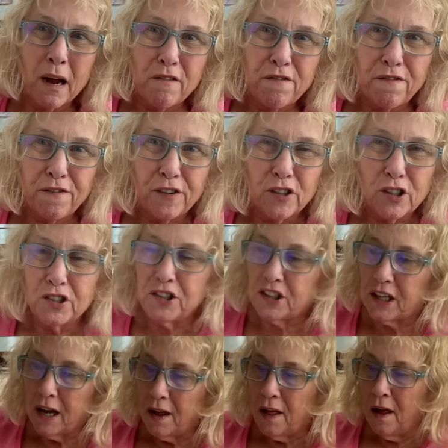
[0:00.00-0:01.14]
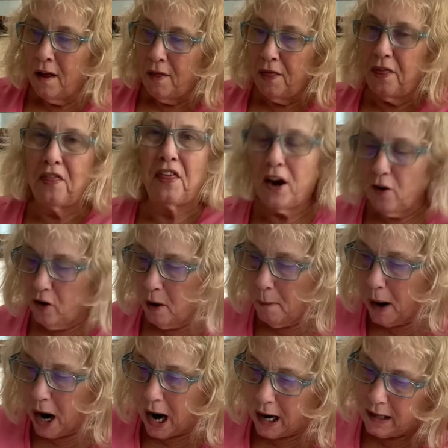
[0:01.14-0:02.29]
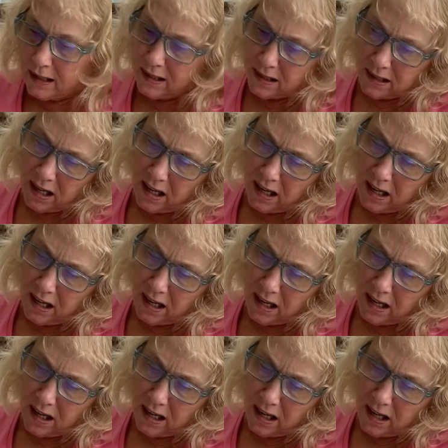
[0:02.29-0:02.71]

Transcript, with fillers: first Therabox.